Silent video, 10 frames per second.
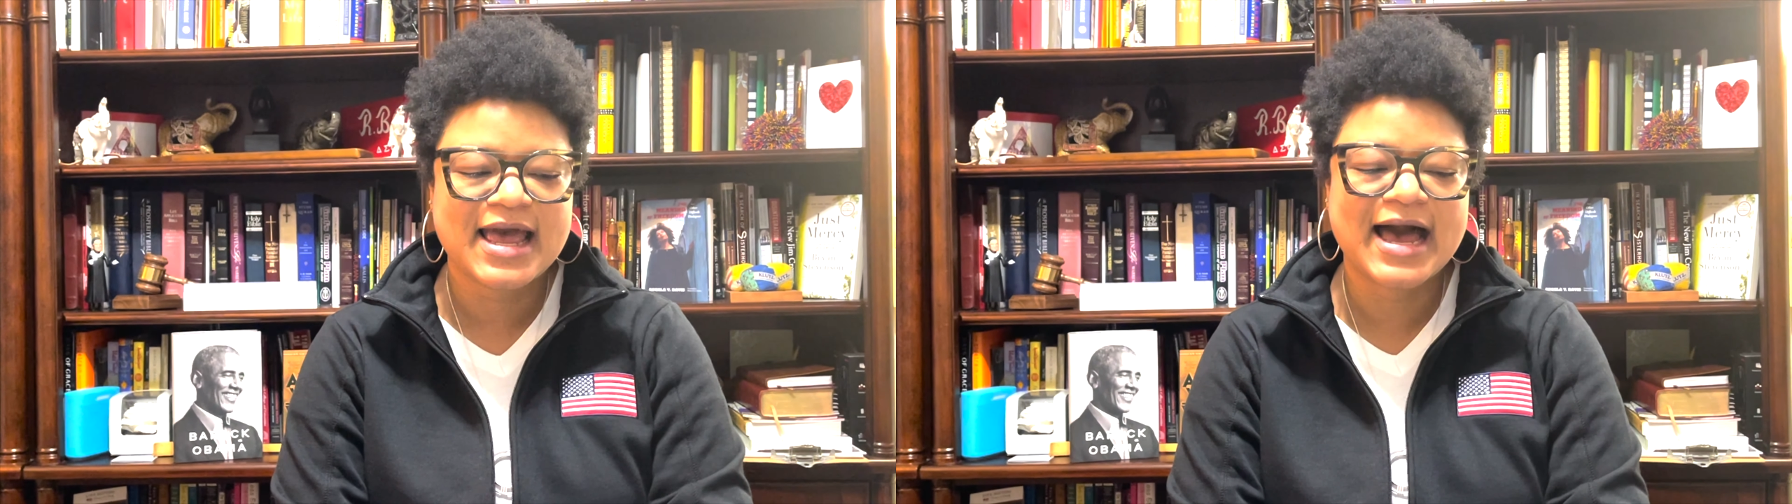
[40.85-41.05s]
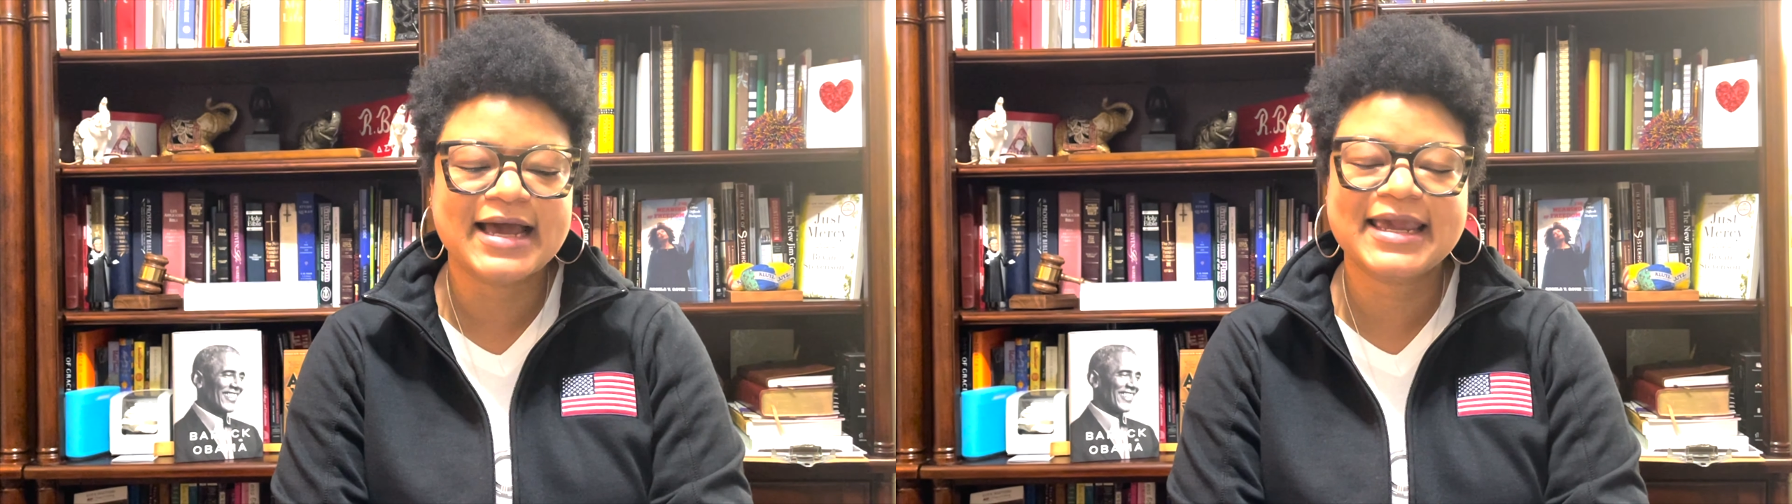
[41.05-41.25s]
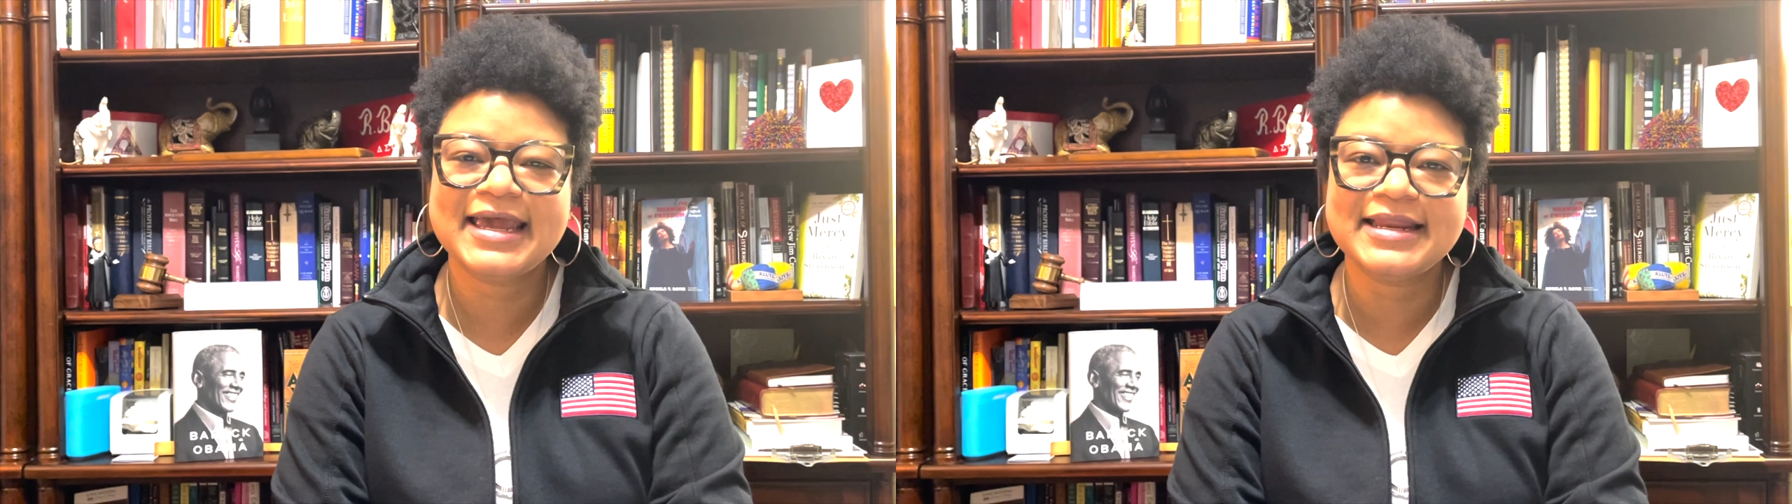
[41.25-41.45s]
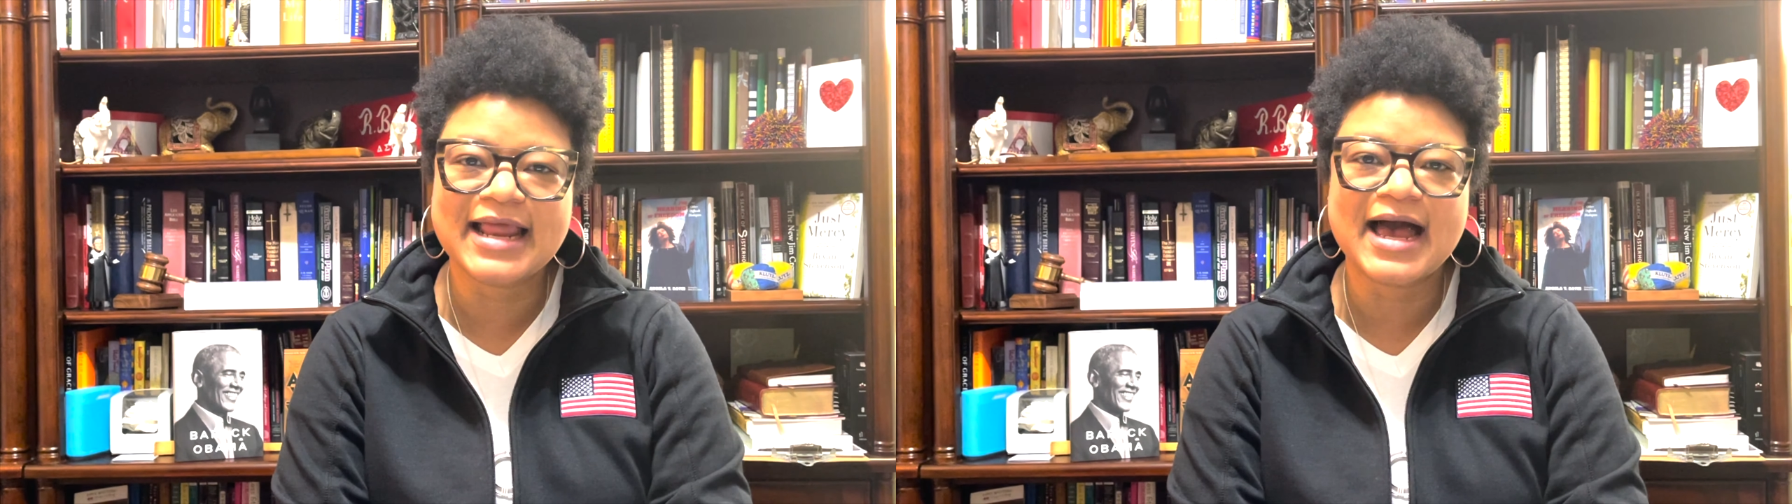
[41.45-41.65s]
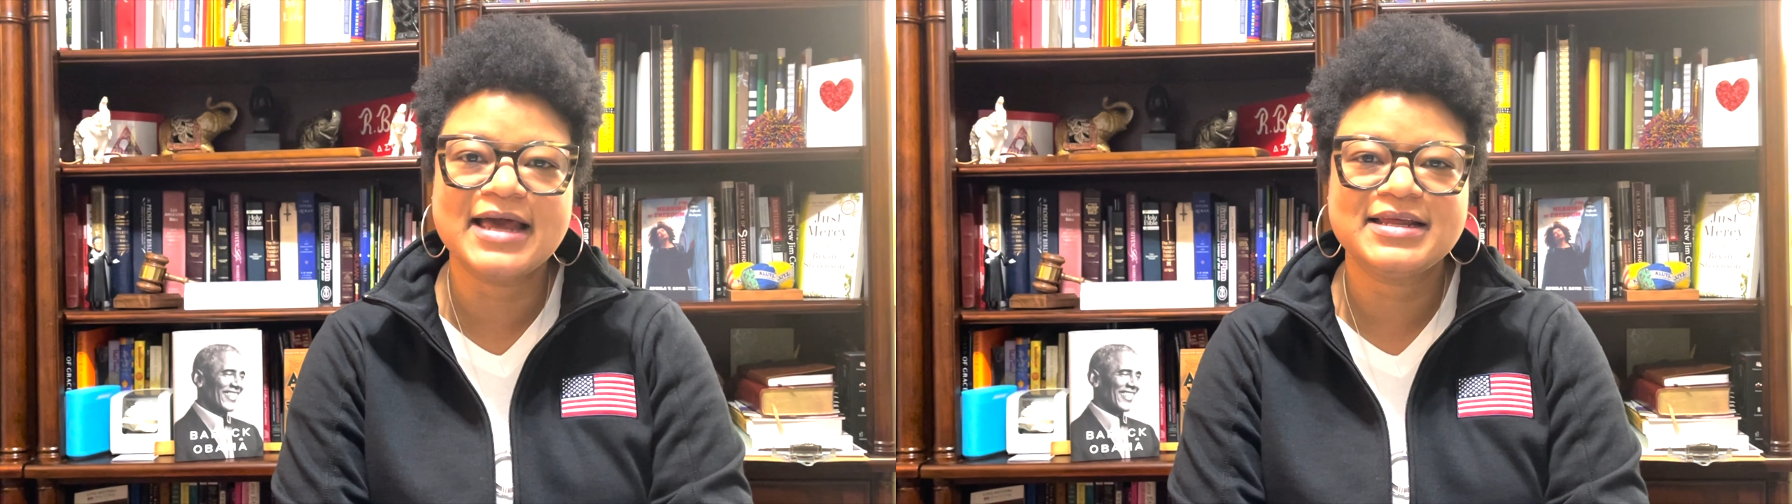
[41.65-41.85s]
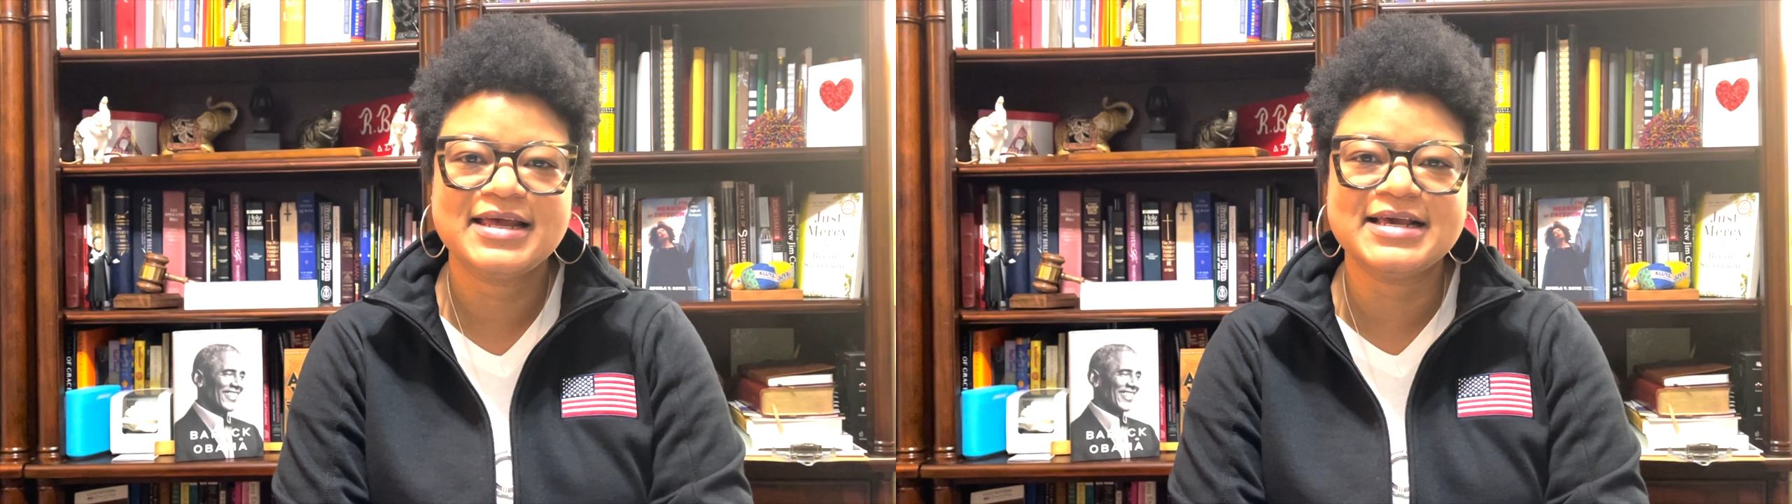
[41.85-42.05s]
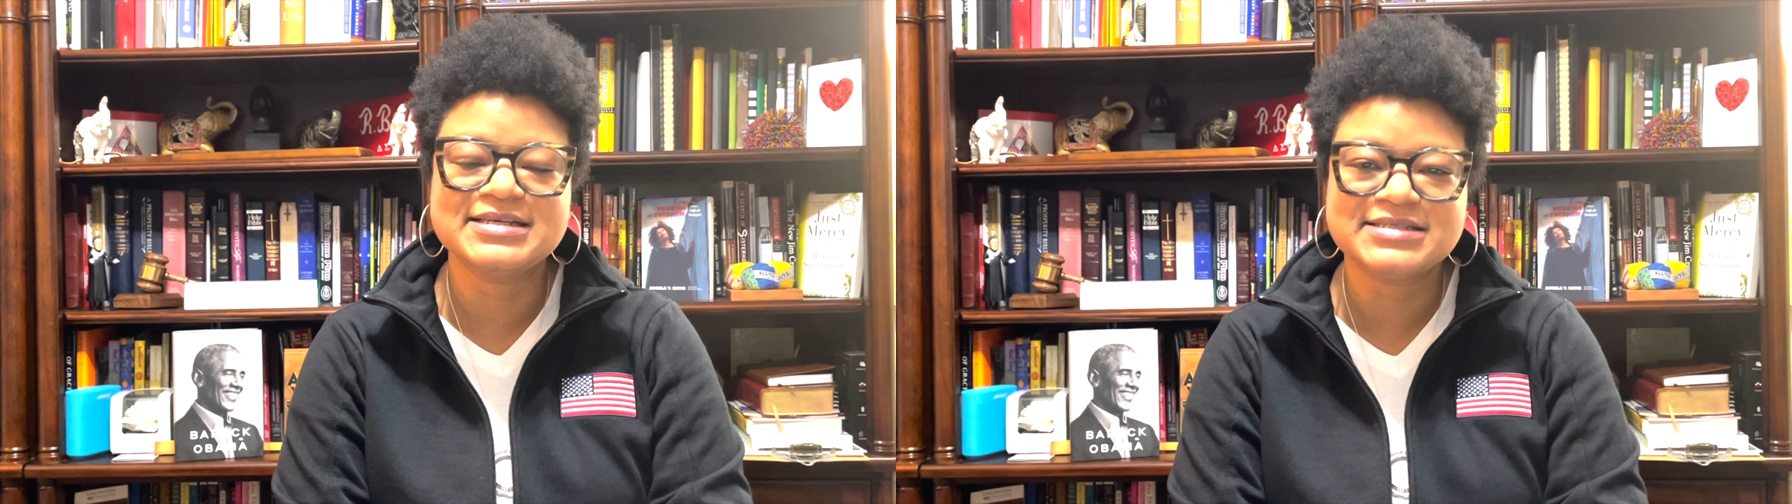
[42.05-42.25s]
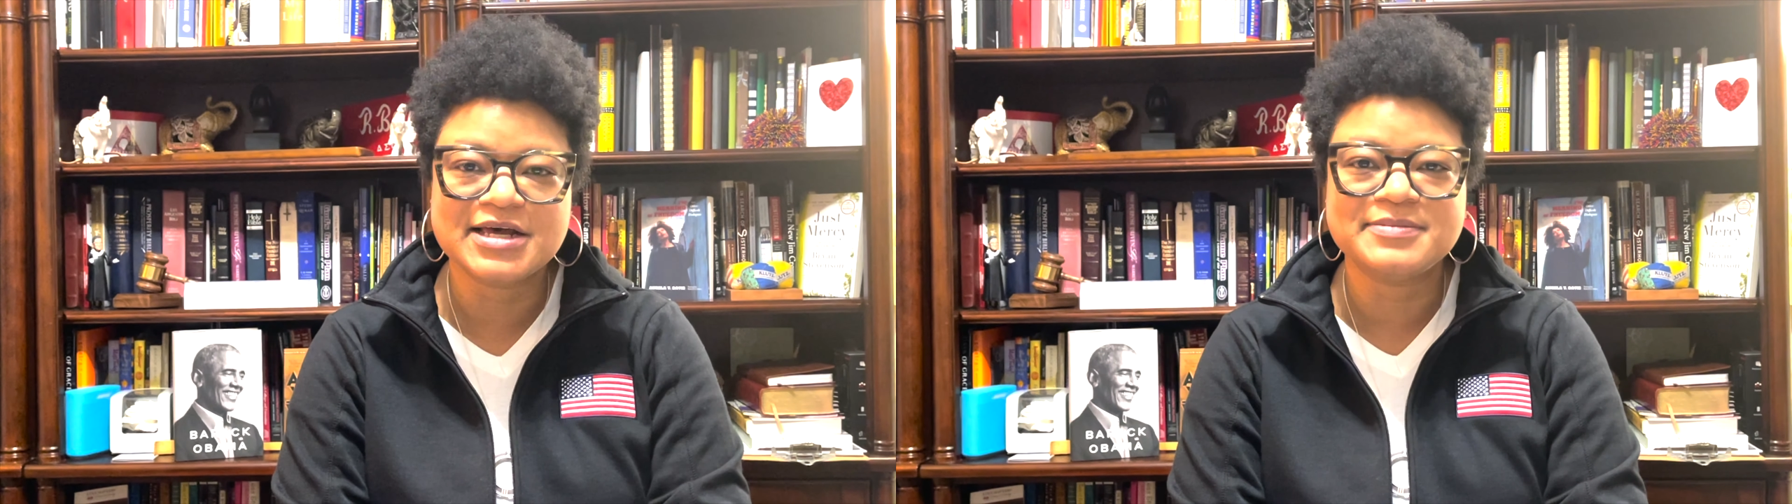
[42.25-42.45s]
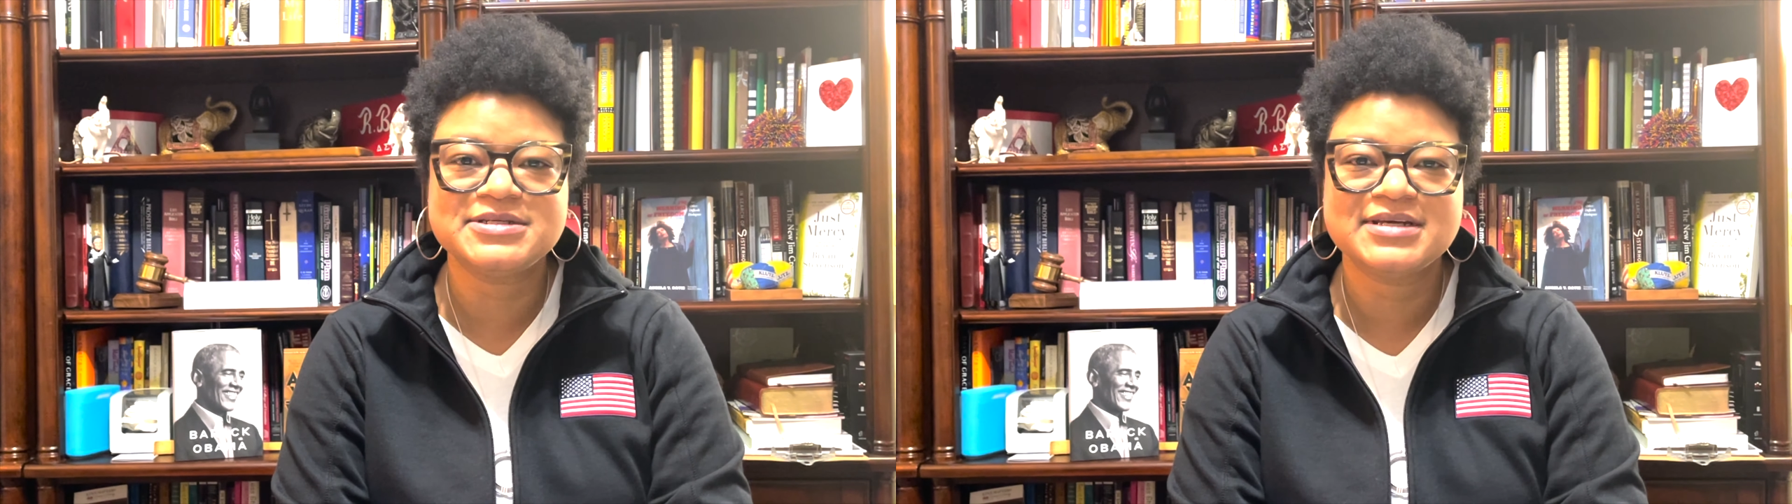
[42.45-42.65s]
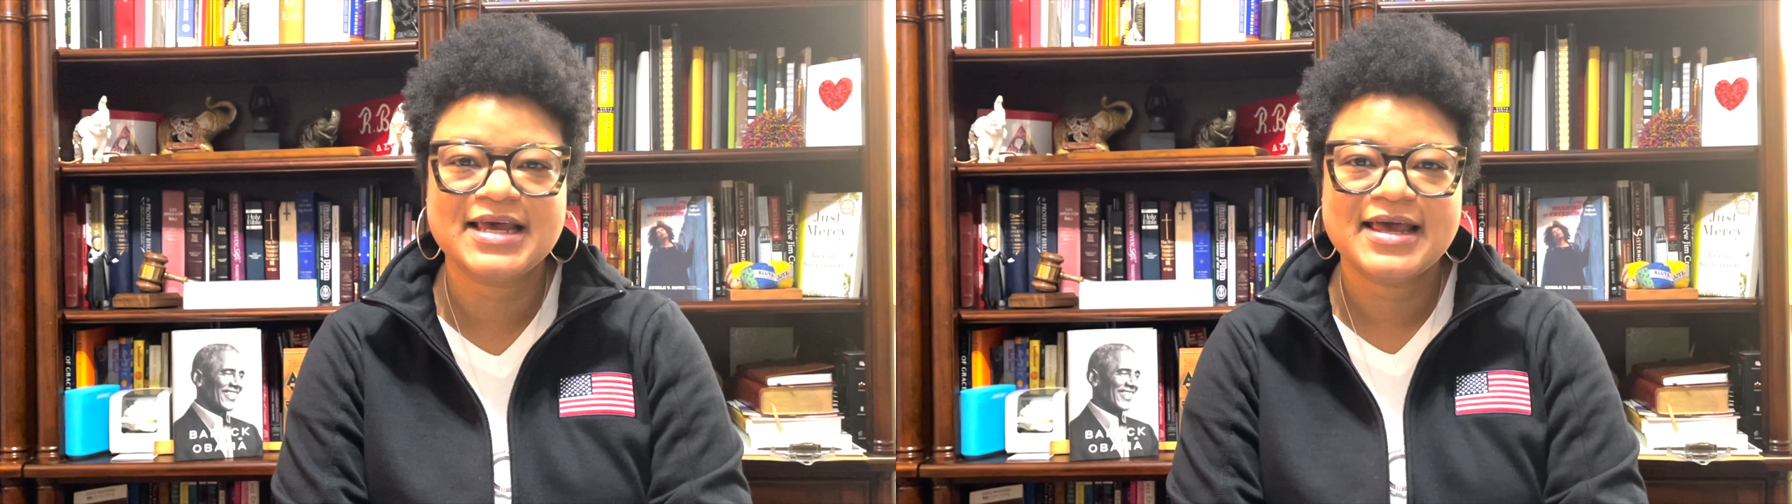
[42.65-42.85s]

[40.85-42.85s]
I cannot accept."